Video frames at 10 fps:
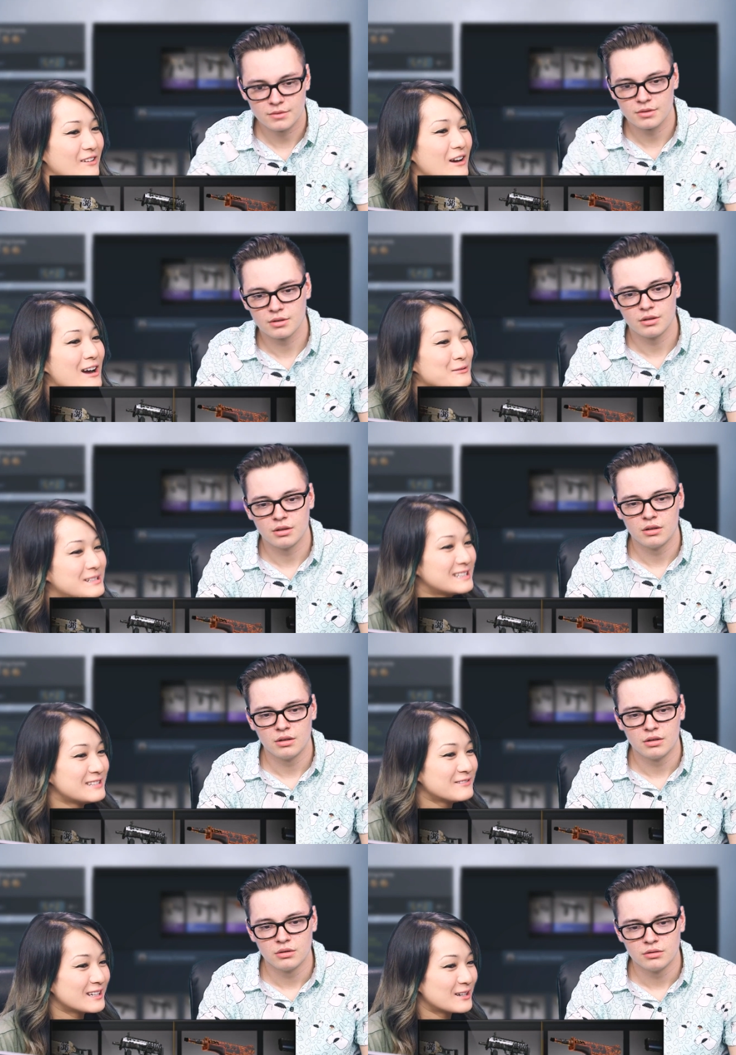Speaker 1: Wow, we didn't
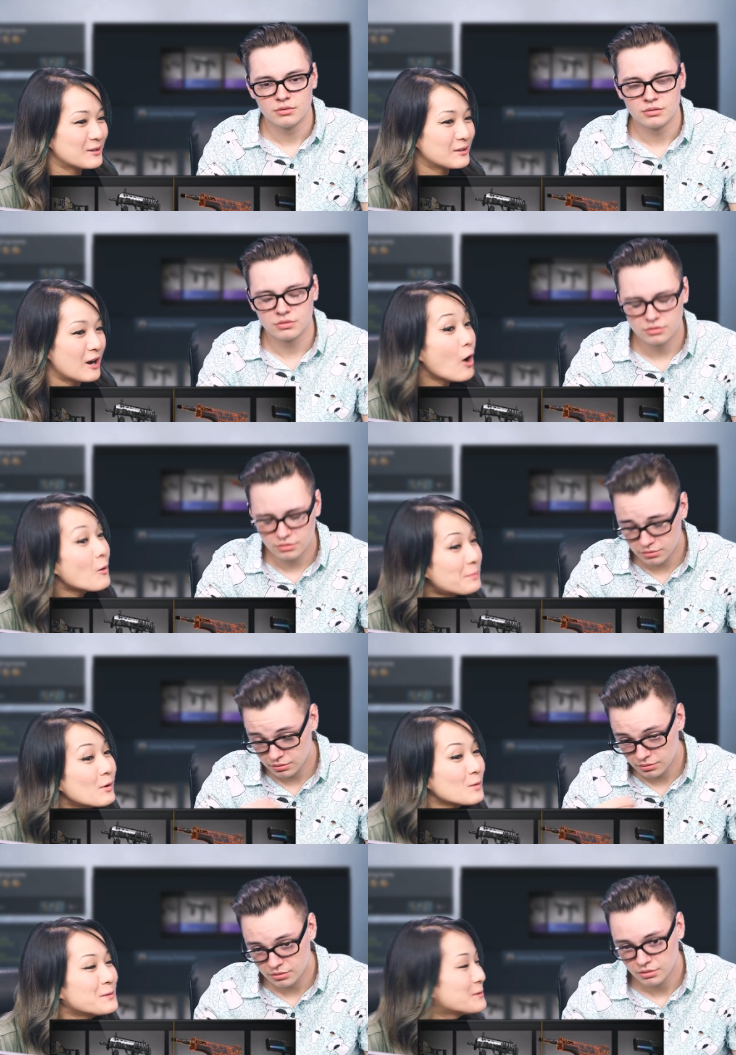even get a... Oh, a
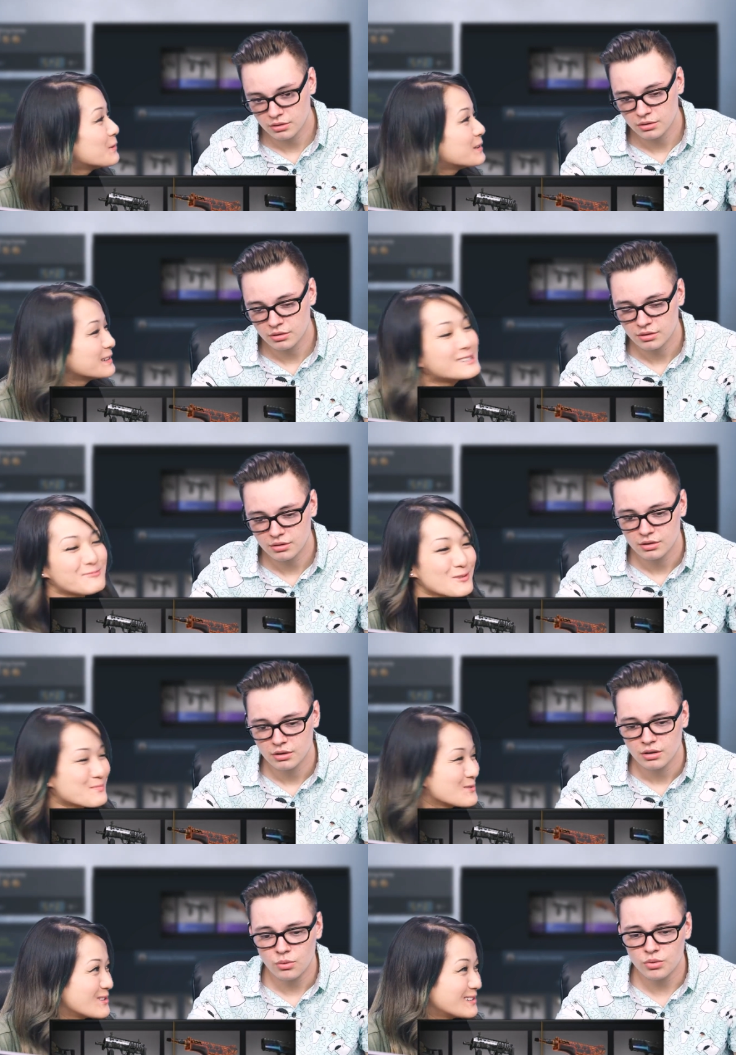purple one! It's
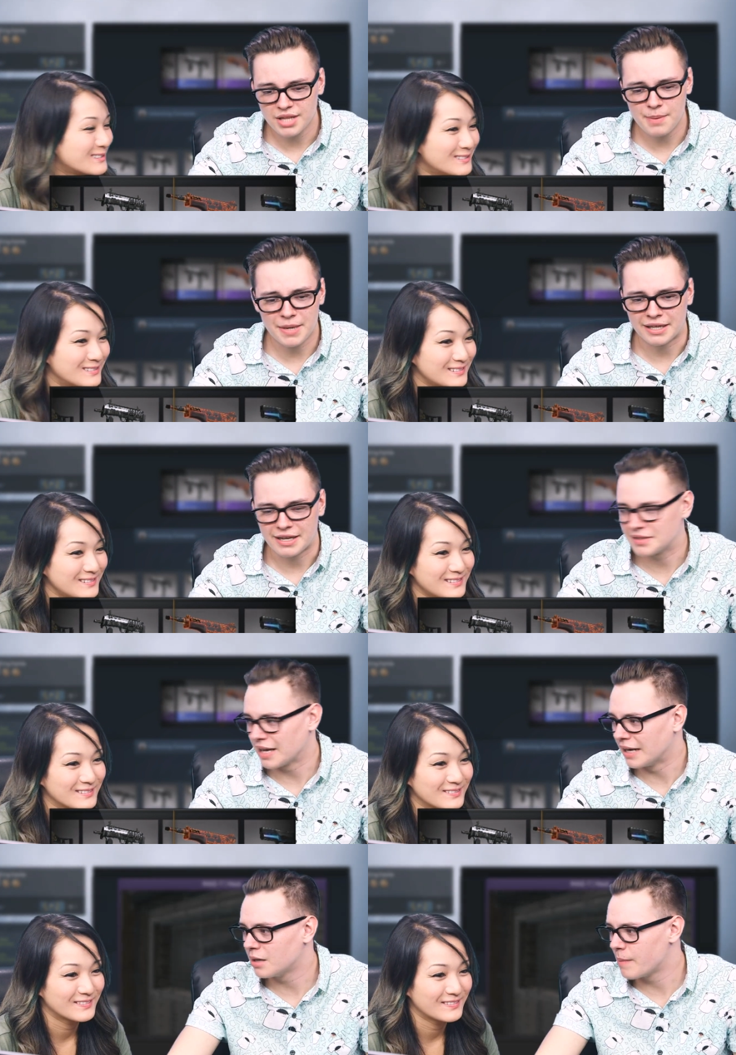
Speaker 2: purple, though. Stop getting
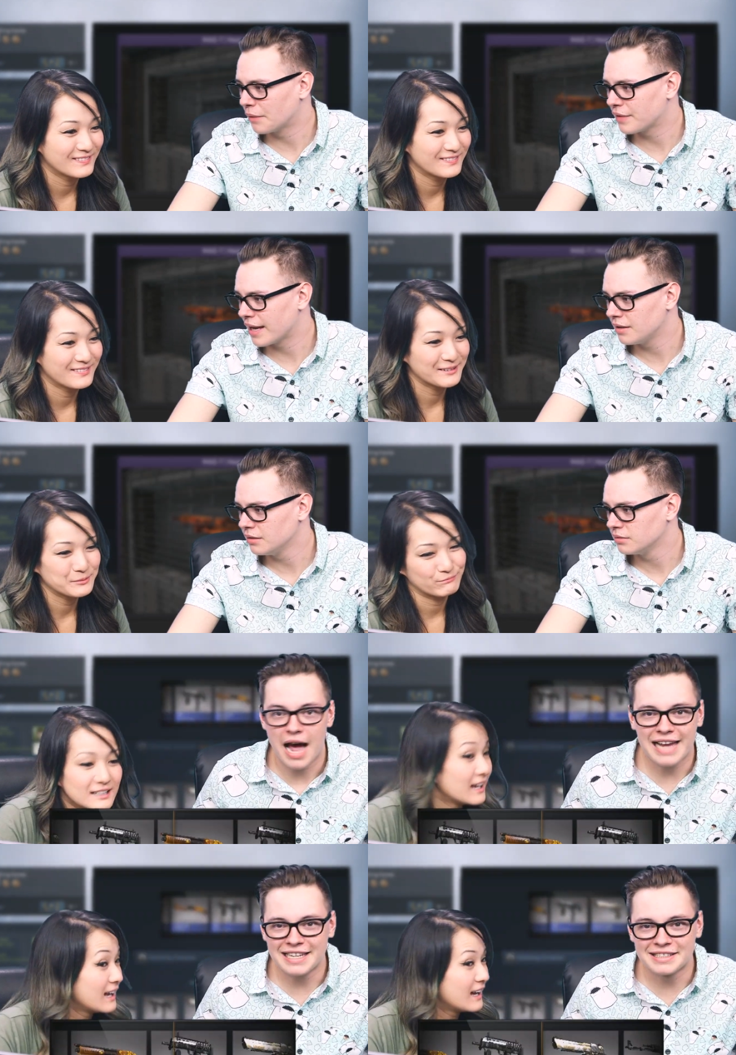excited about that.
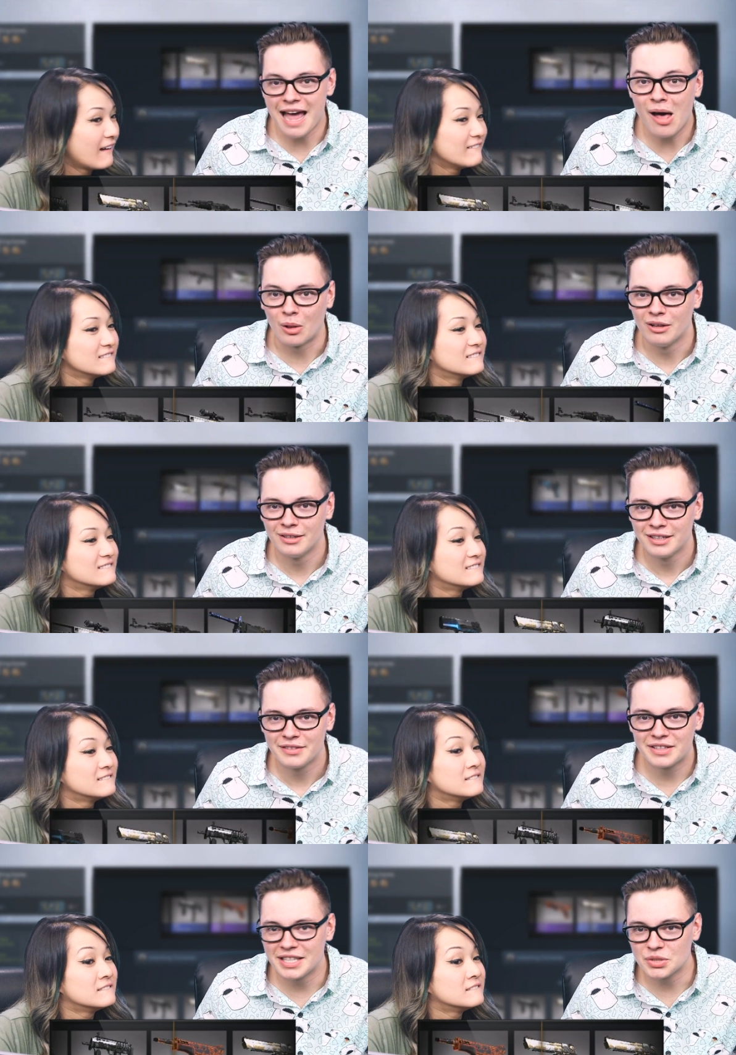I can tell
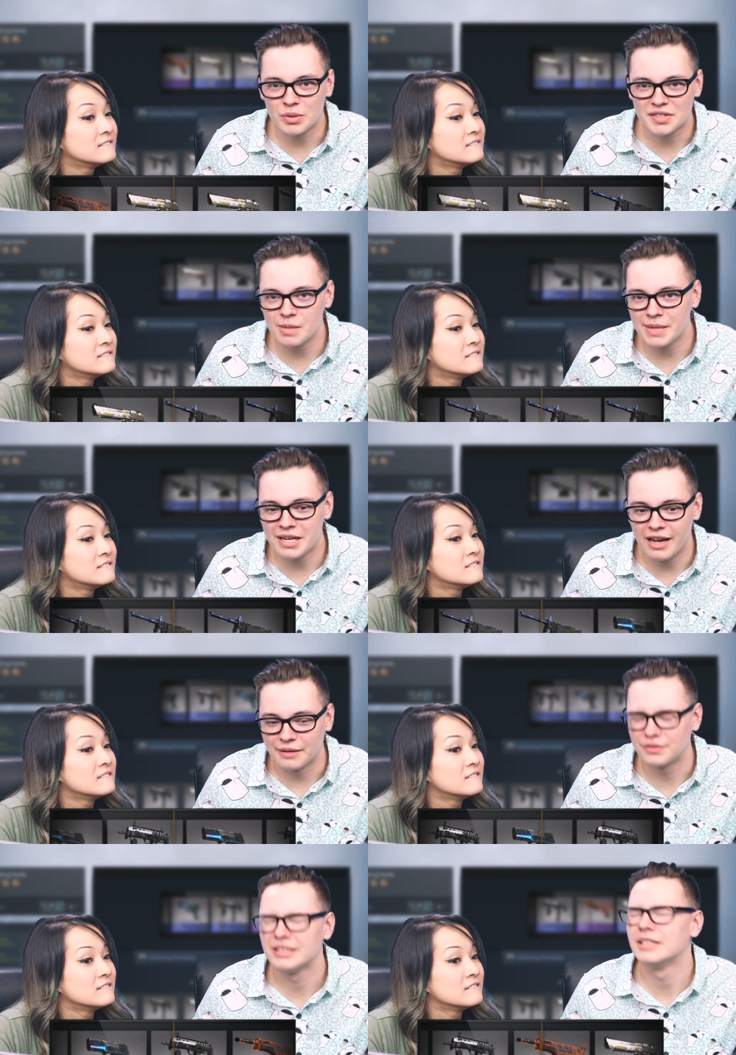that this one's gonna be a
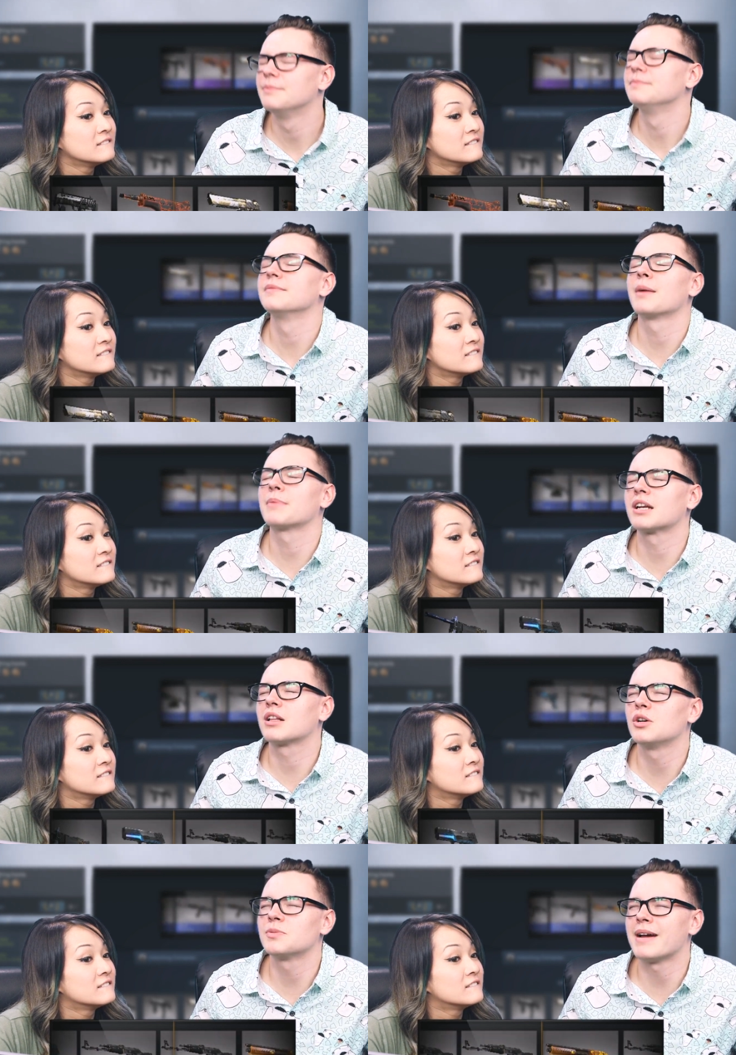knife. I'm gonna
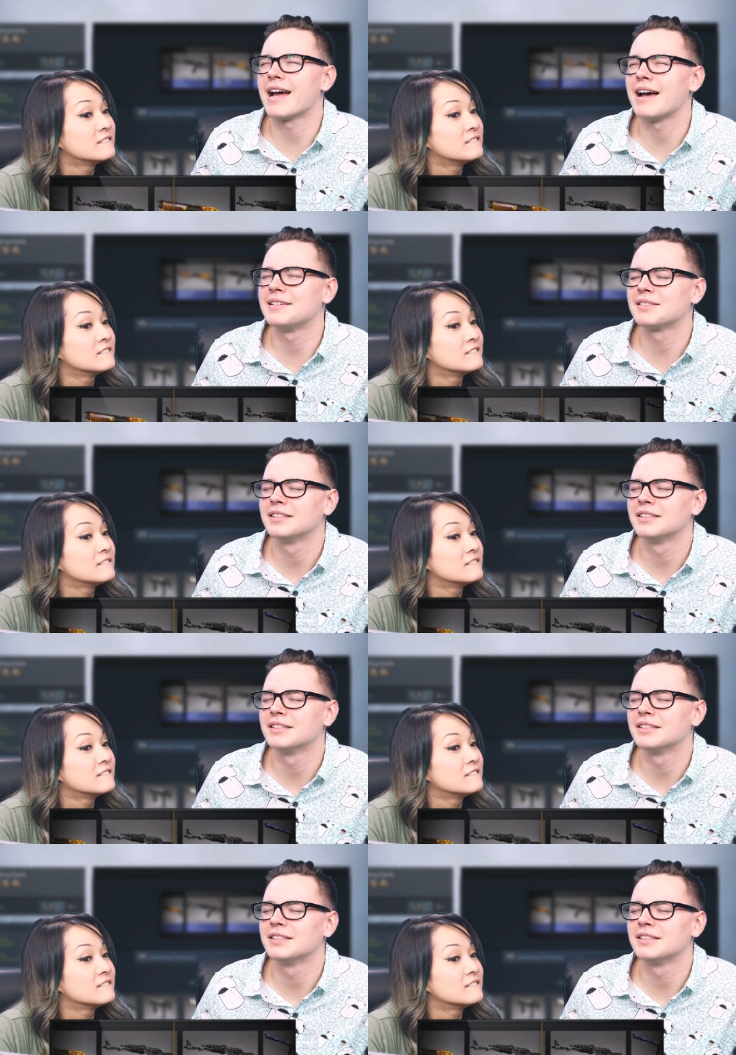close my eyes.